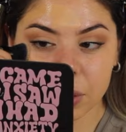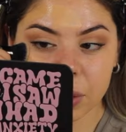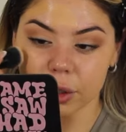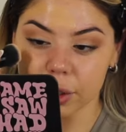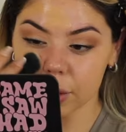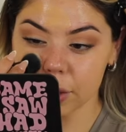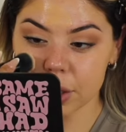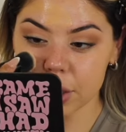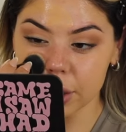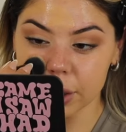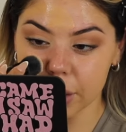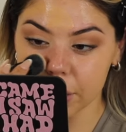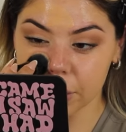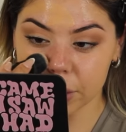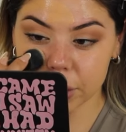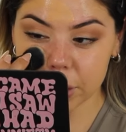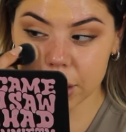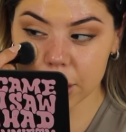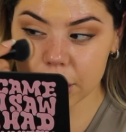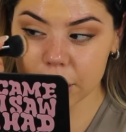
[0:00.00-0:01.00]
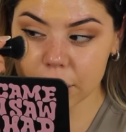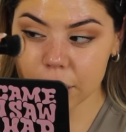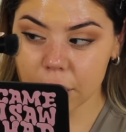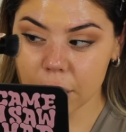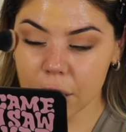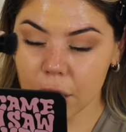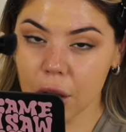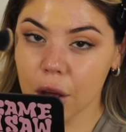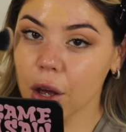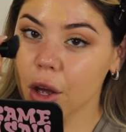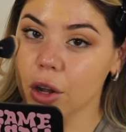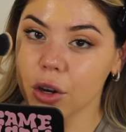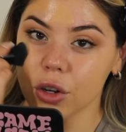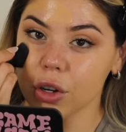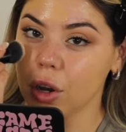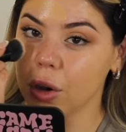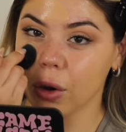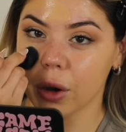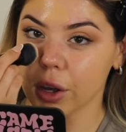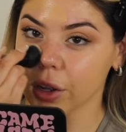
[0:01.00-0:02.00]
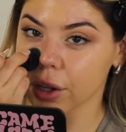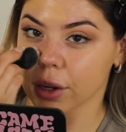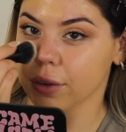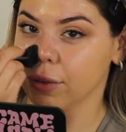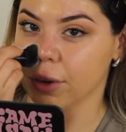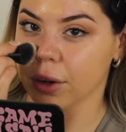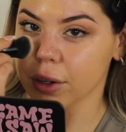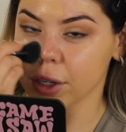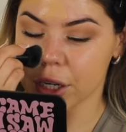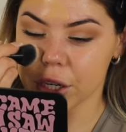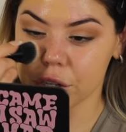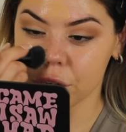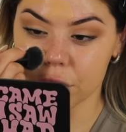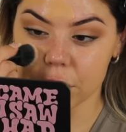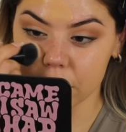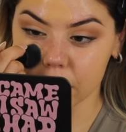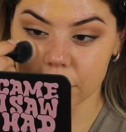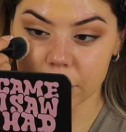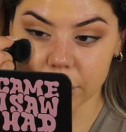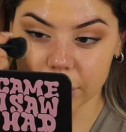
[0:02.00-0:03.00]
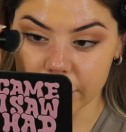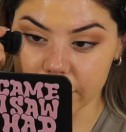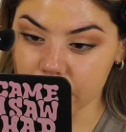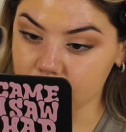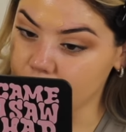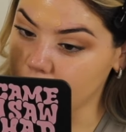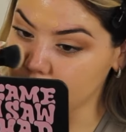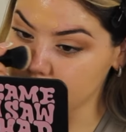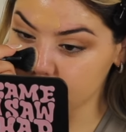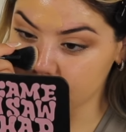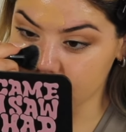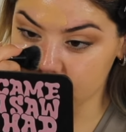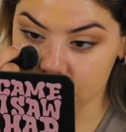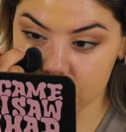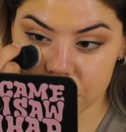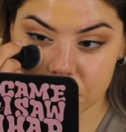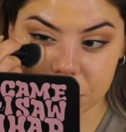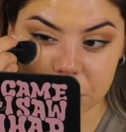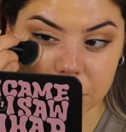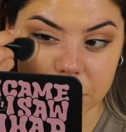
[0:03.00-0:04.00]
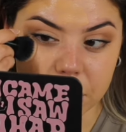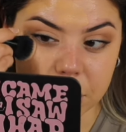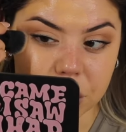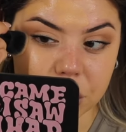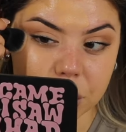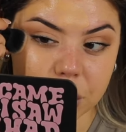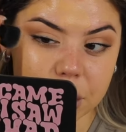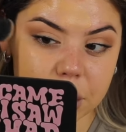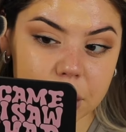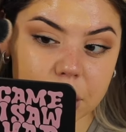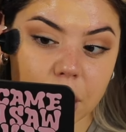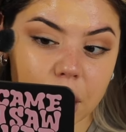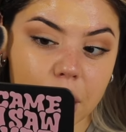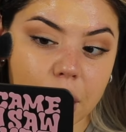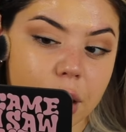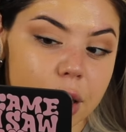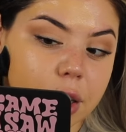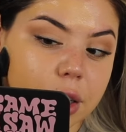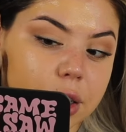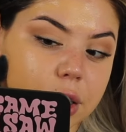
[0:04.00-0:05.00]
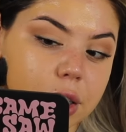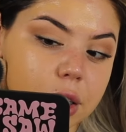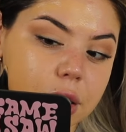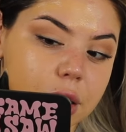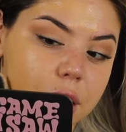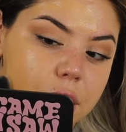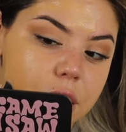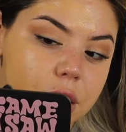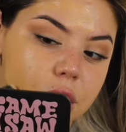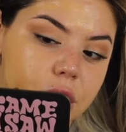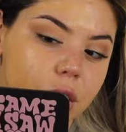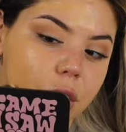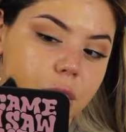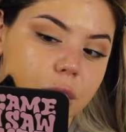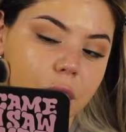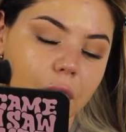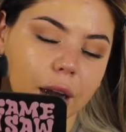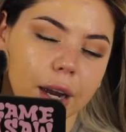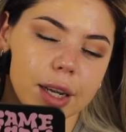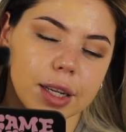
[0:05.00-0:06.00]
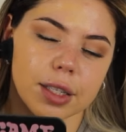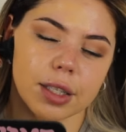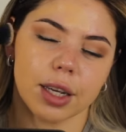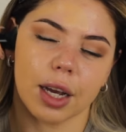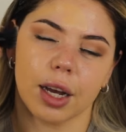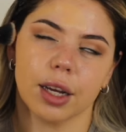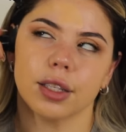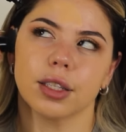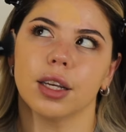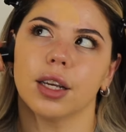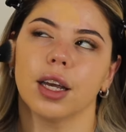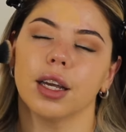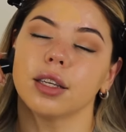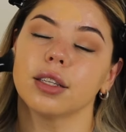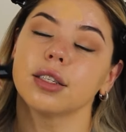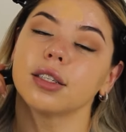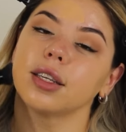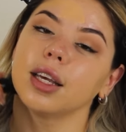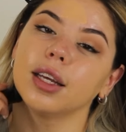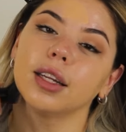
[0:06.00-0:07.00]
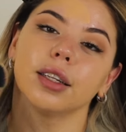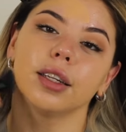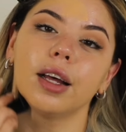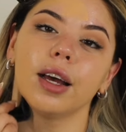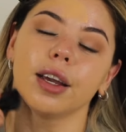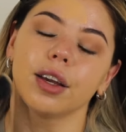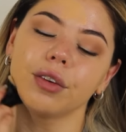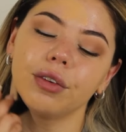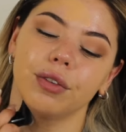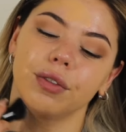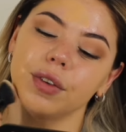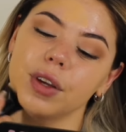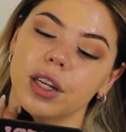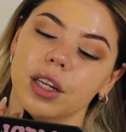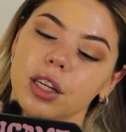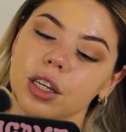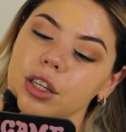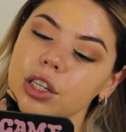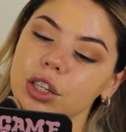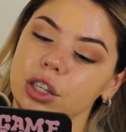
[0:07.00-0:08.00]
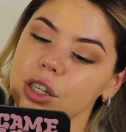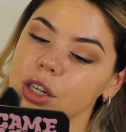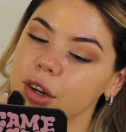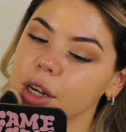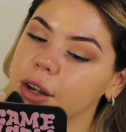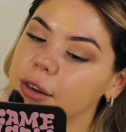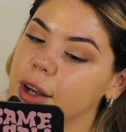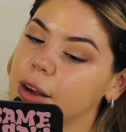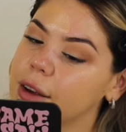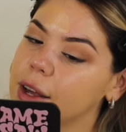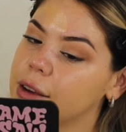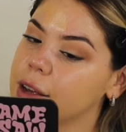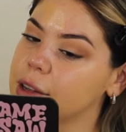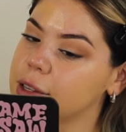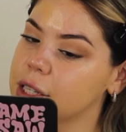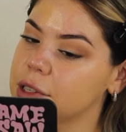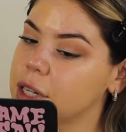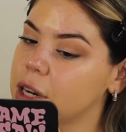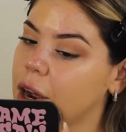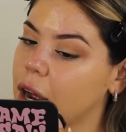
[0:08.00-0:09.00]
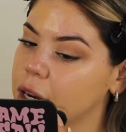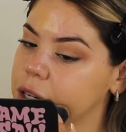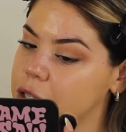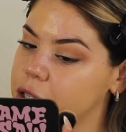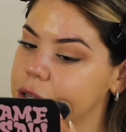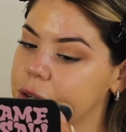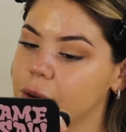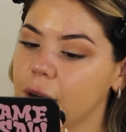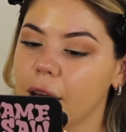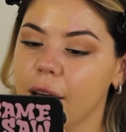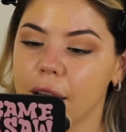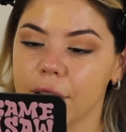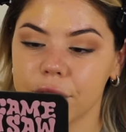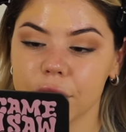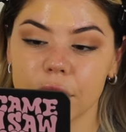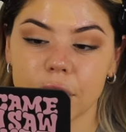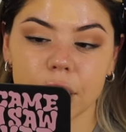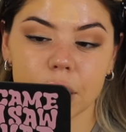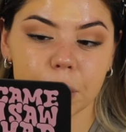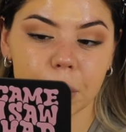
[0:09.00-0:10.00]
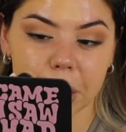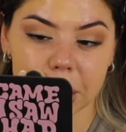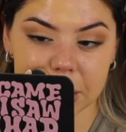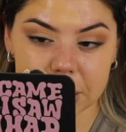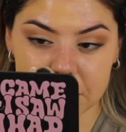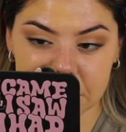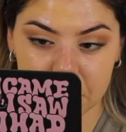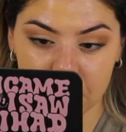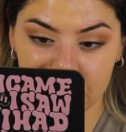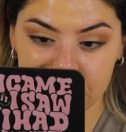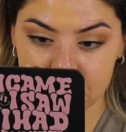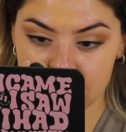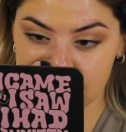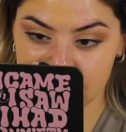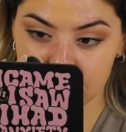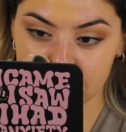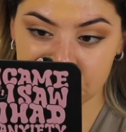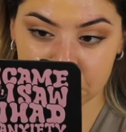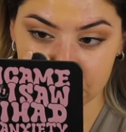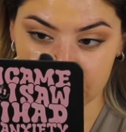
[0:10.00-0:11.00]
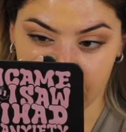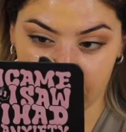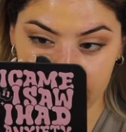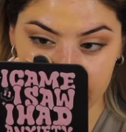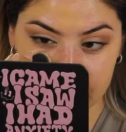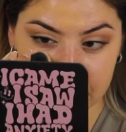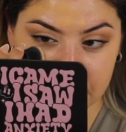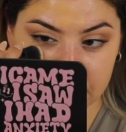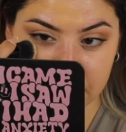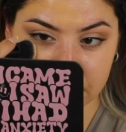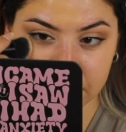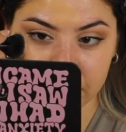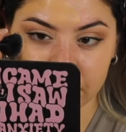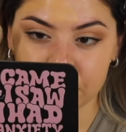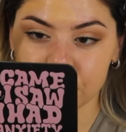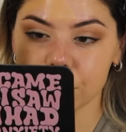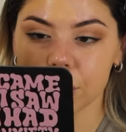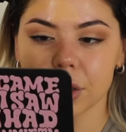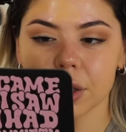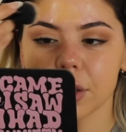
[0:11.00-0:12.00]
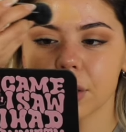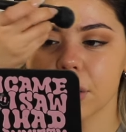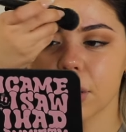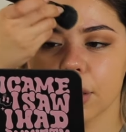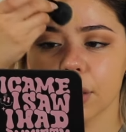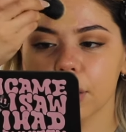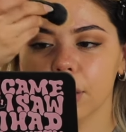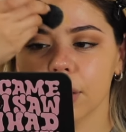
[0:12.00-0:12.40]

There's literally no other foundation like NARS foundation. It just sits so nice. It has like a skin-like finish. It's not too heavy, but it's not too light. I just